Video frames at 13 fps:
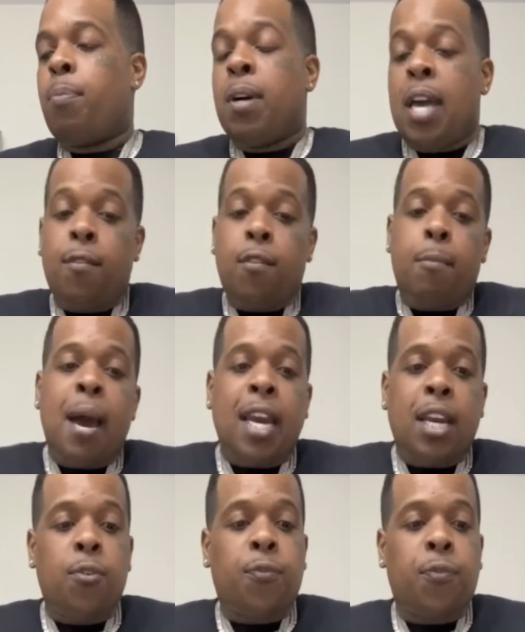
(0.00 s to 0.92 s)
but
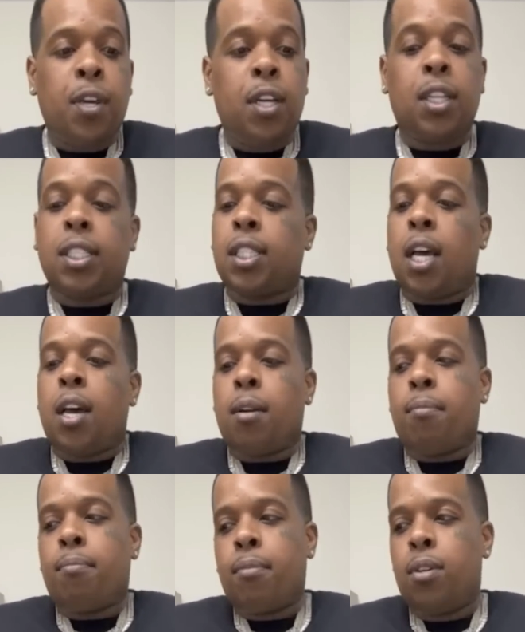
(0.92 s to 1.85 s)
everybody don't feel the
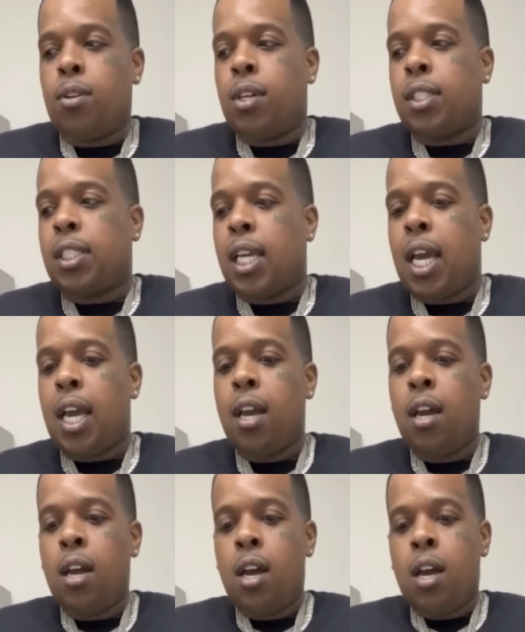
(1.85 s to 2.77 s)
same. You know what I'm
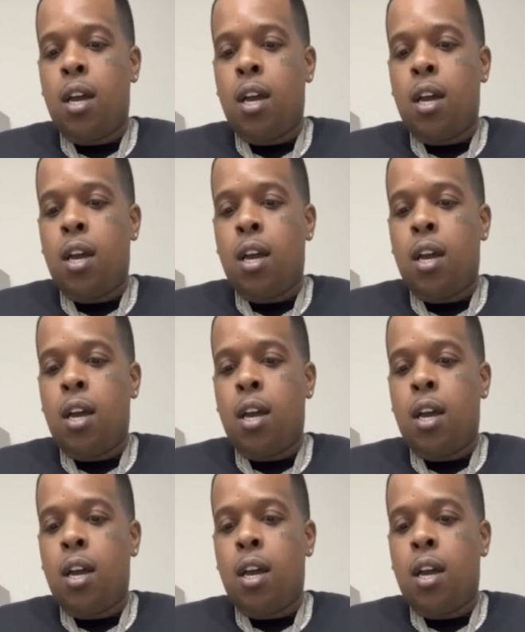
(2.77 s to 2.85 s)
saying?